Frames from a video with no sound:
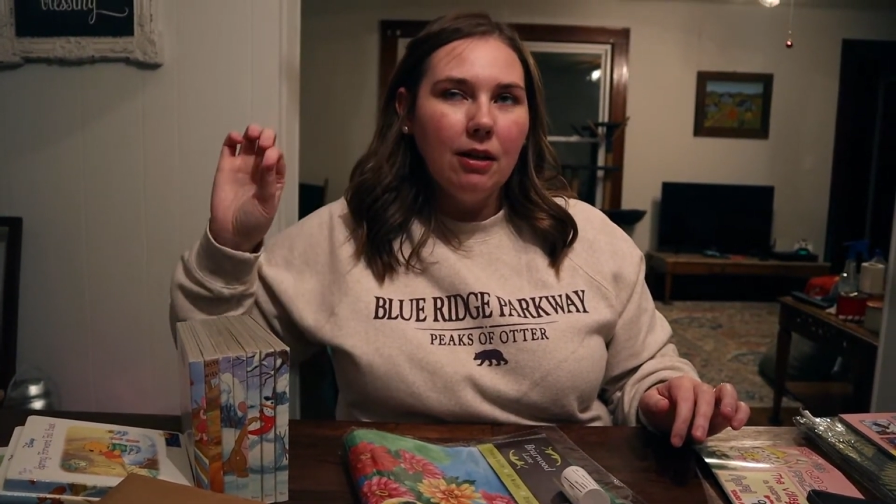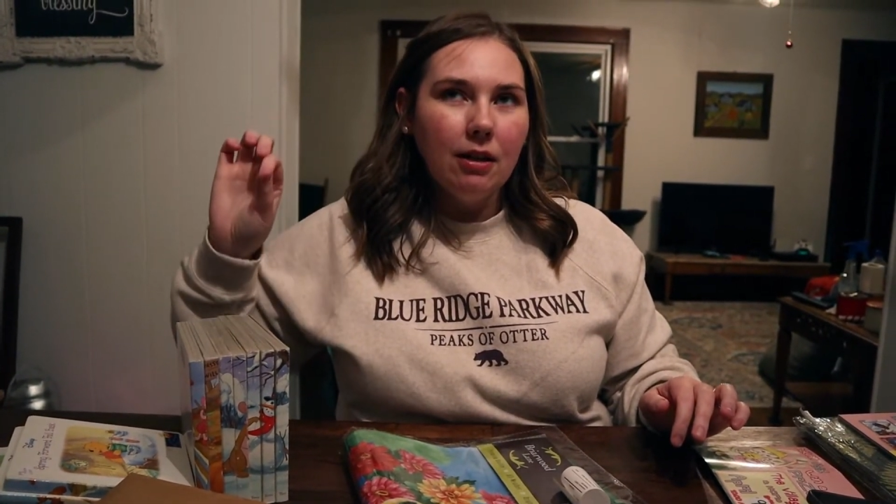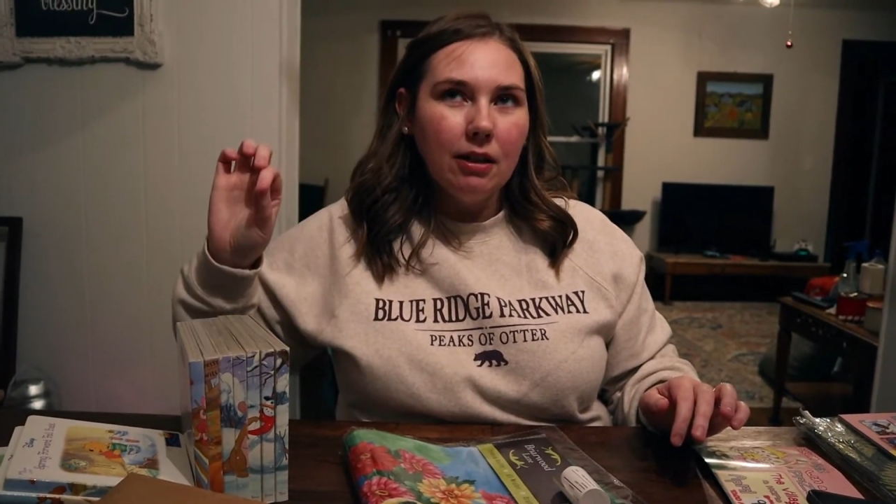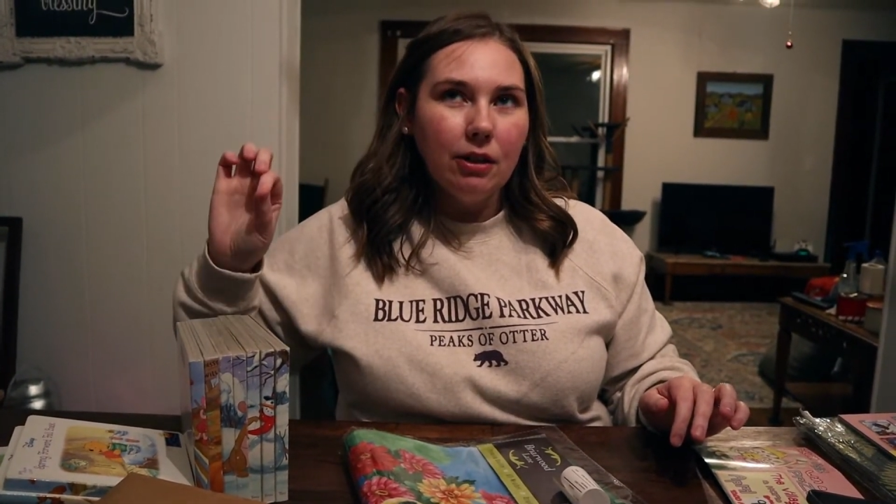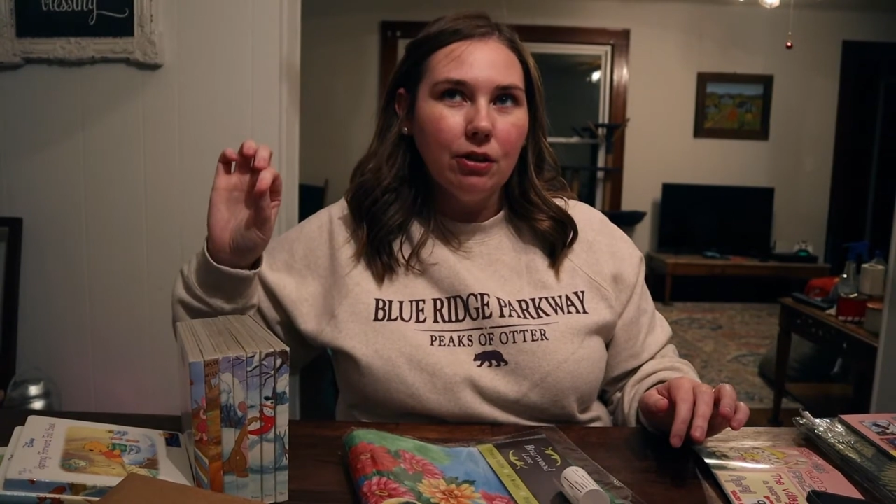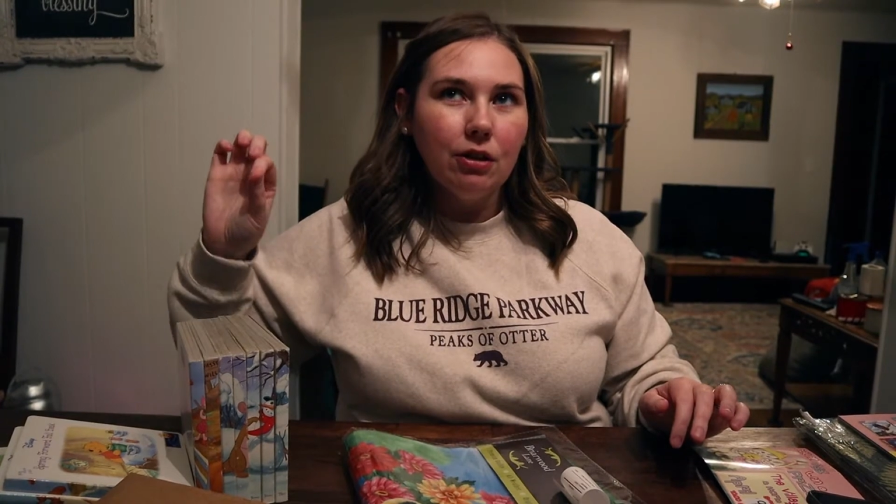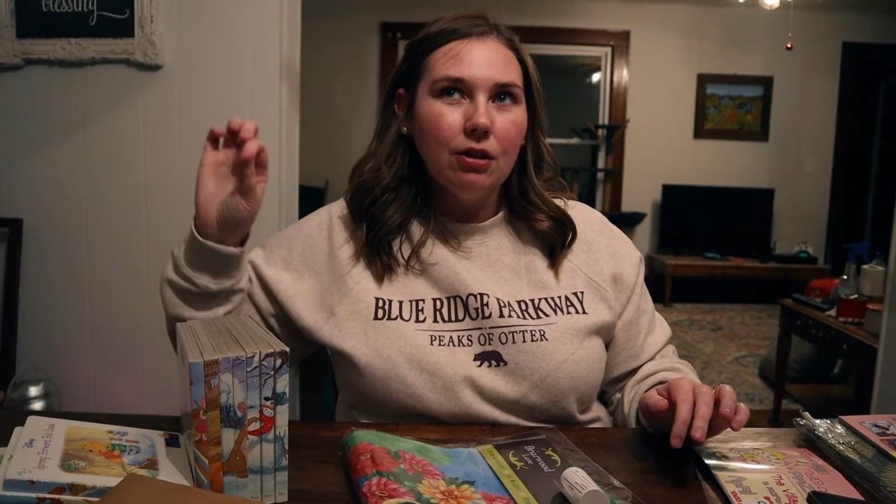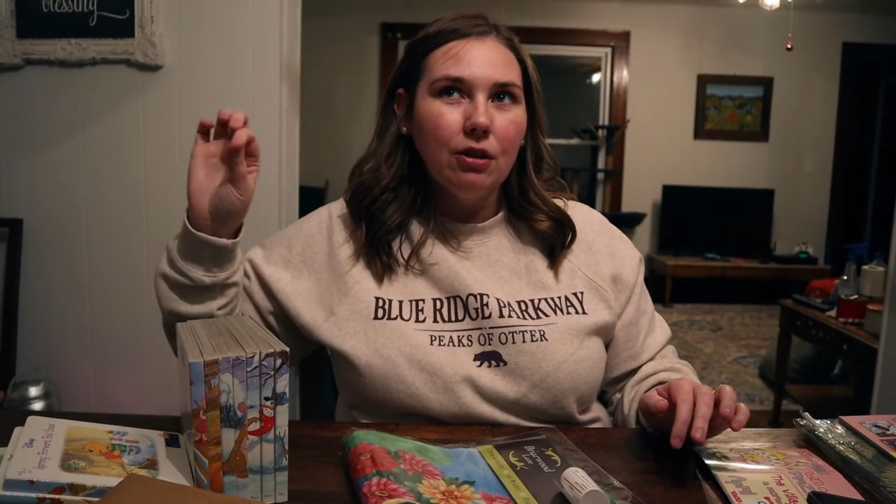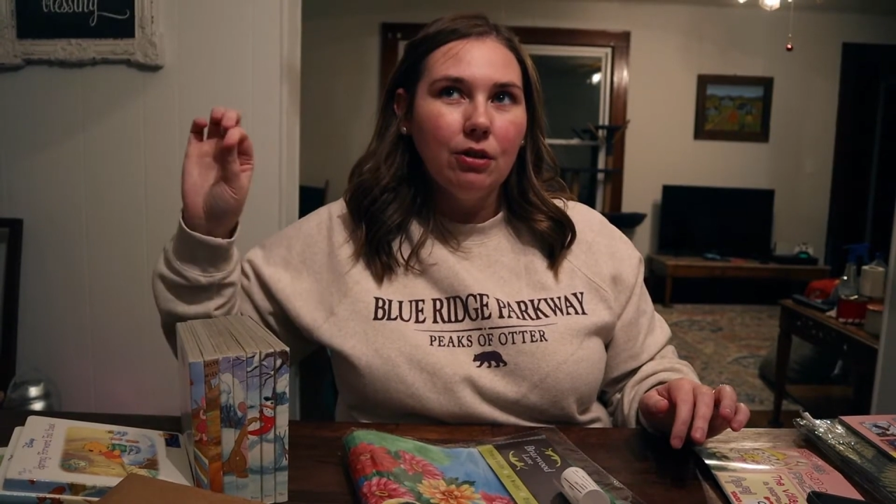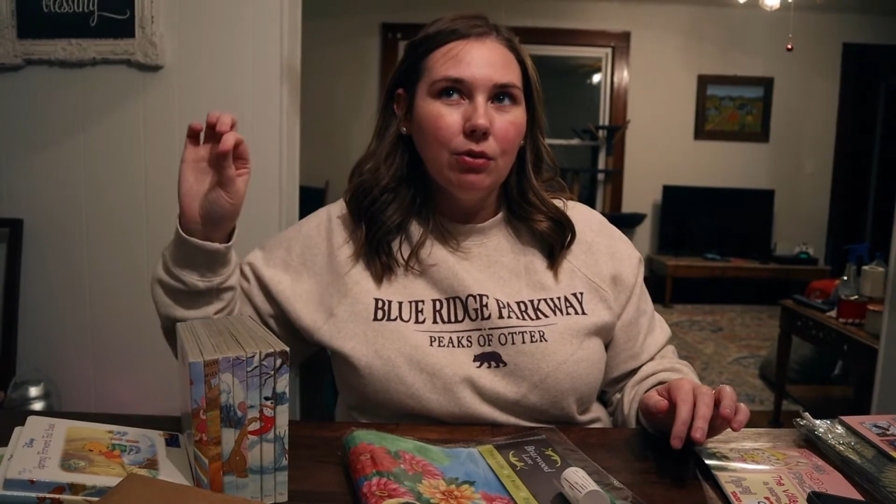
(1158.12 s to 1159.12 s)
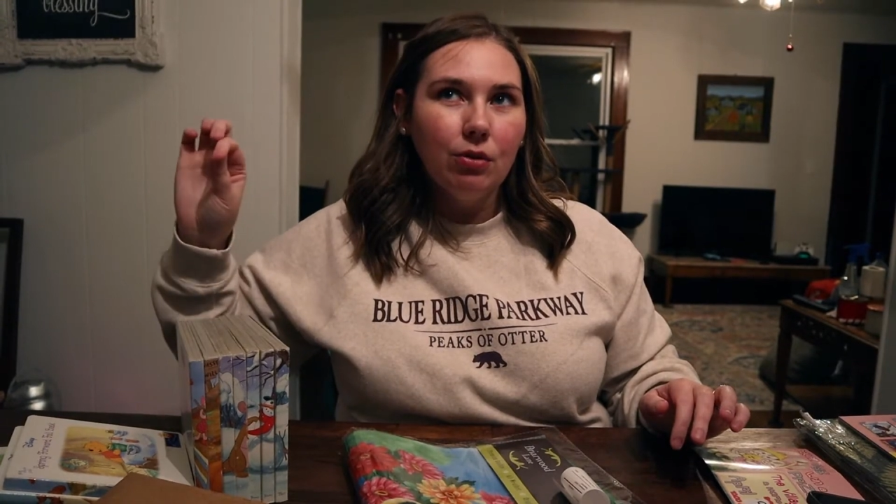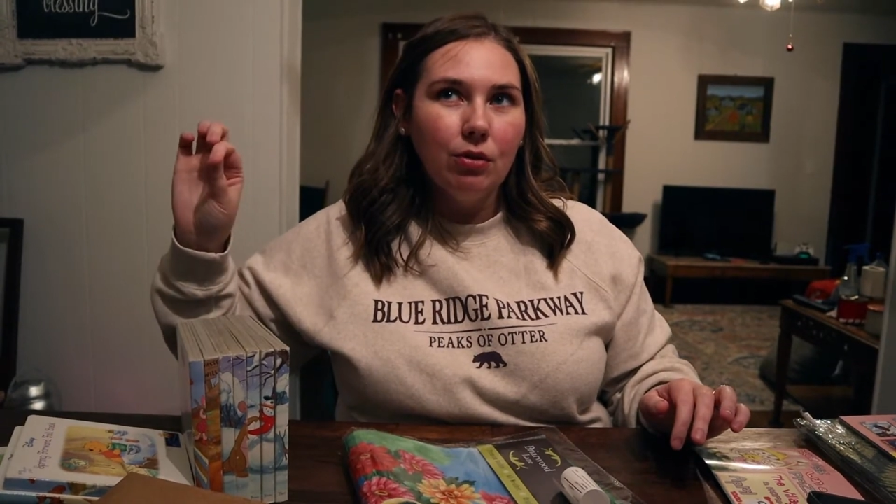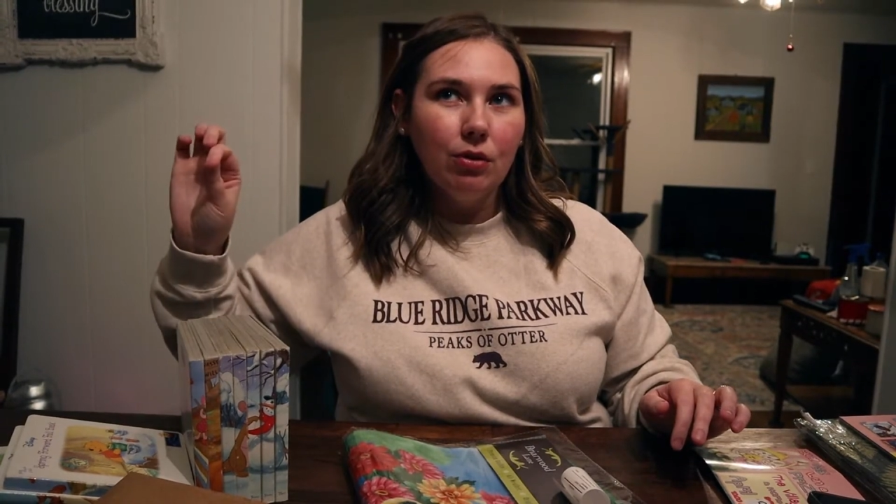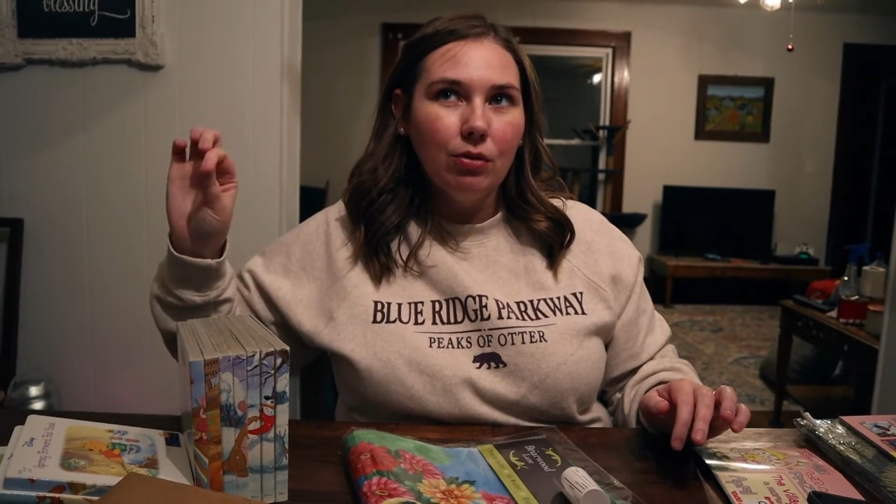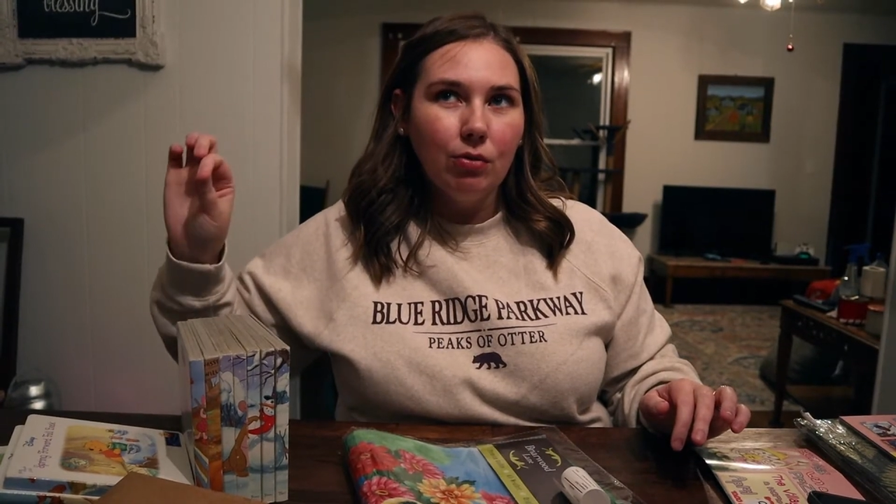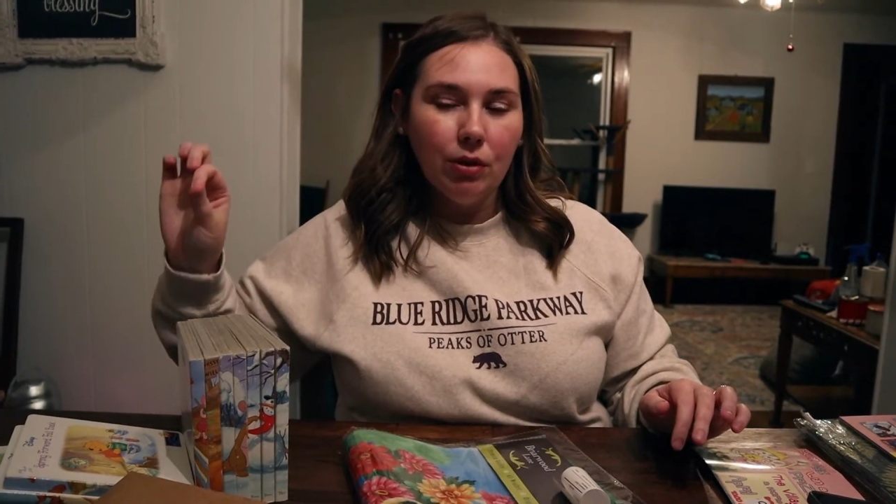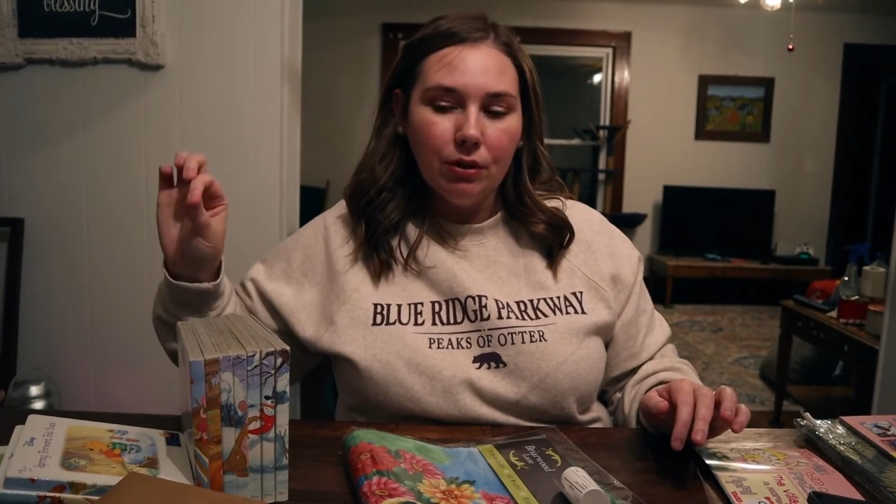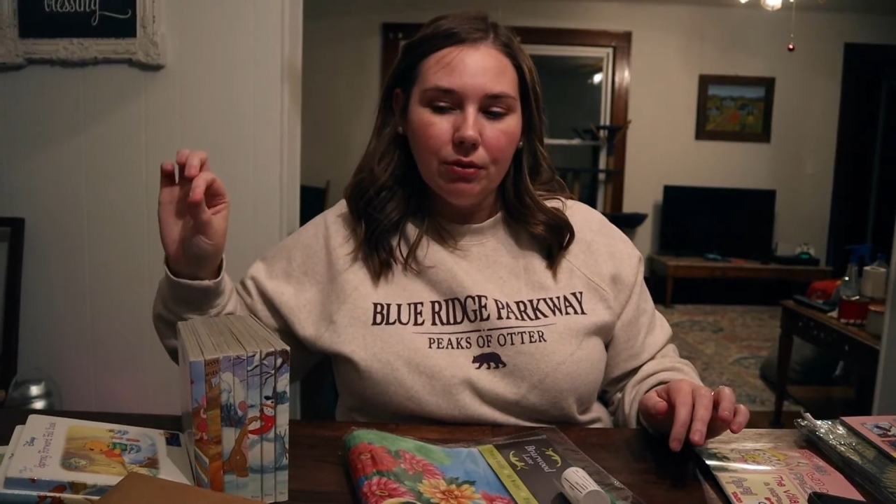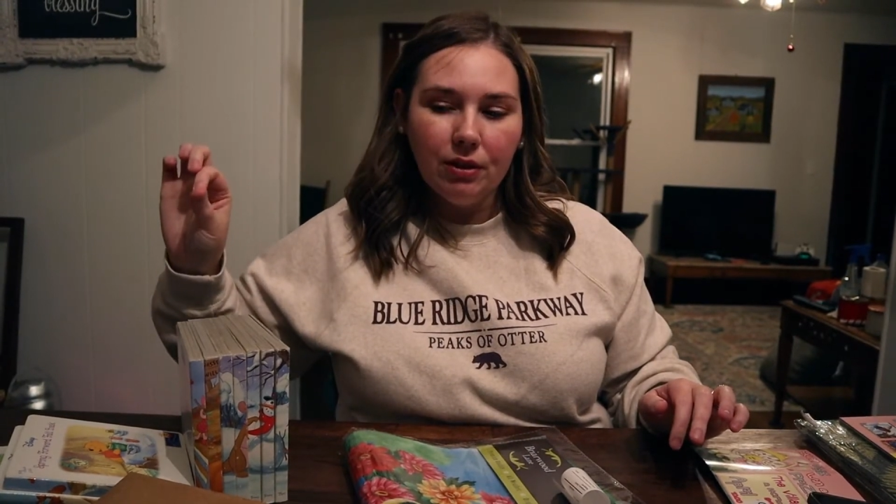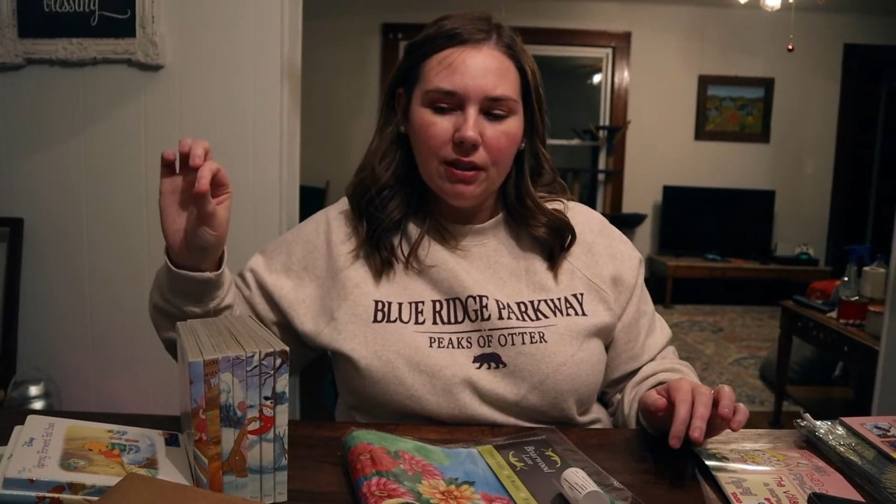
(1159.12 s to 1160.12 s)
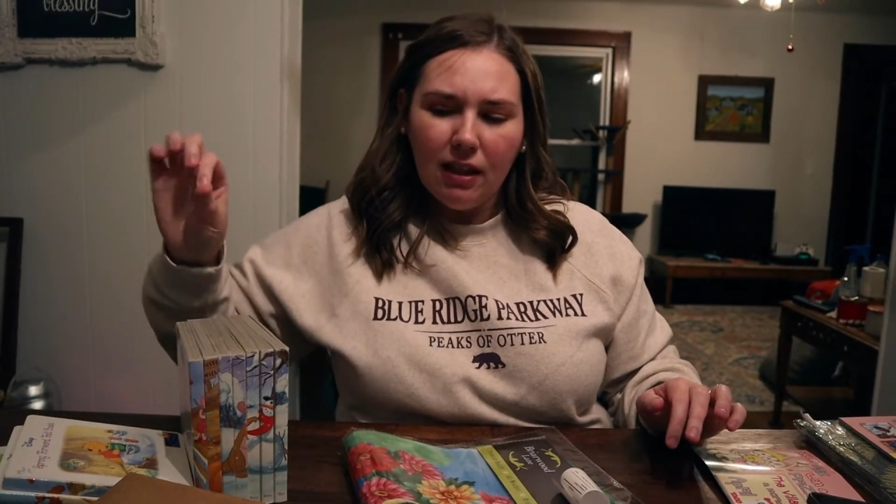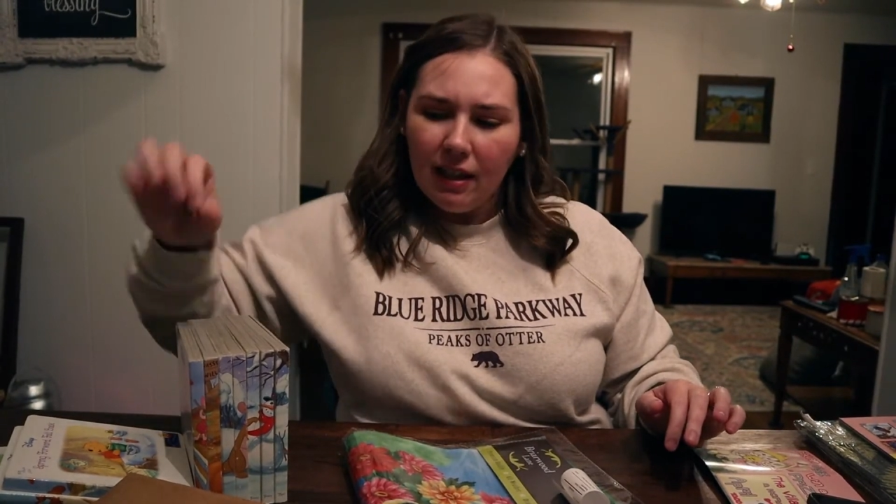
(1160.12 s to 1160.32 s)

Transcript: Glitter Reels,